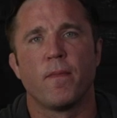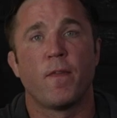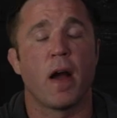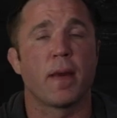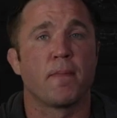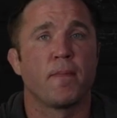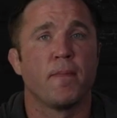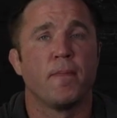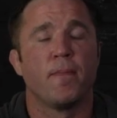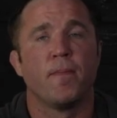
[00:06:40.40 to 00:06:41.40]
Fine.
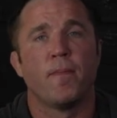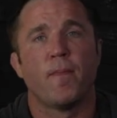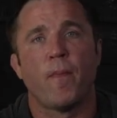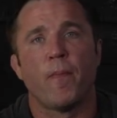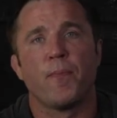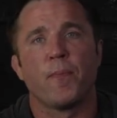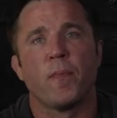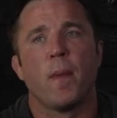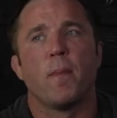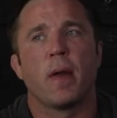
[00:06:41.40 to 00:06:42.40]

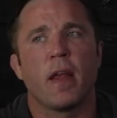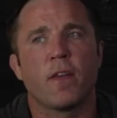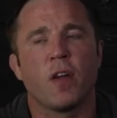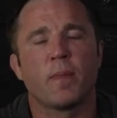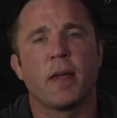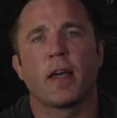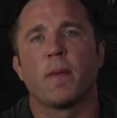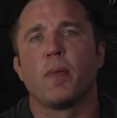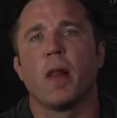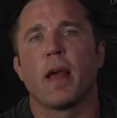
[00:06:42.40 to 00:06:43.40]
But Islam didn't
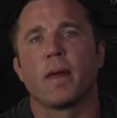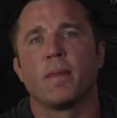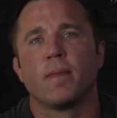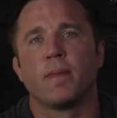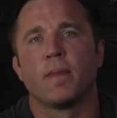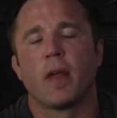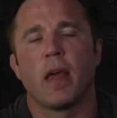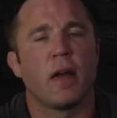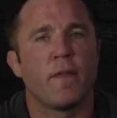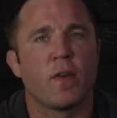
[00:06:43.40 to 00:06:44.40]
complain. He
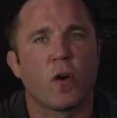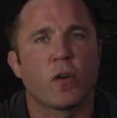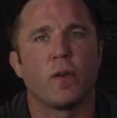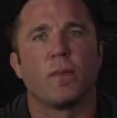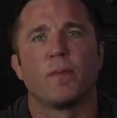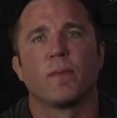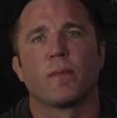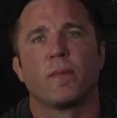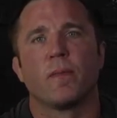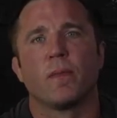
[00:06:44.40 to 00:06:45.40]
didn't even argue.
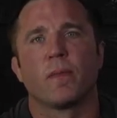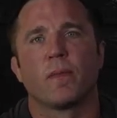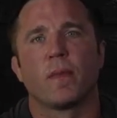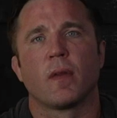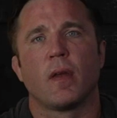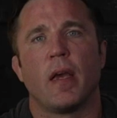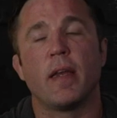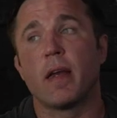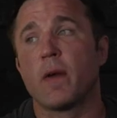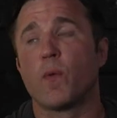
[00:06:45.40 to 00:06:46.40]
He
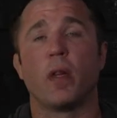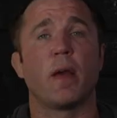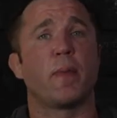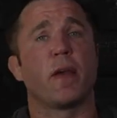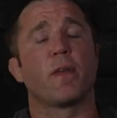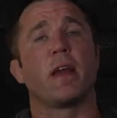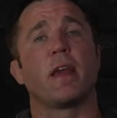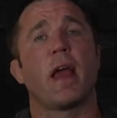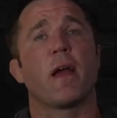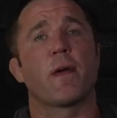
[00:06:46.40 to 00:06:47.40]
didn't really appear that he
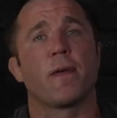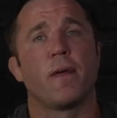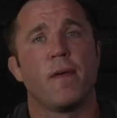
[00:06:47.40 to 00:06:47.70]
cared.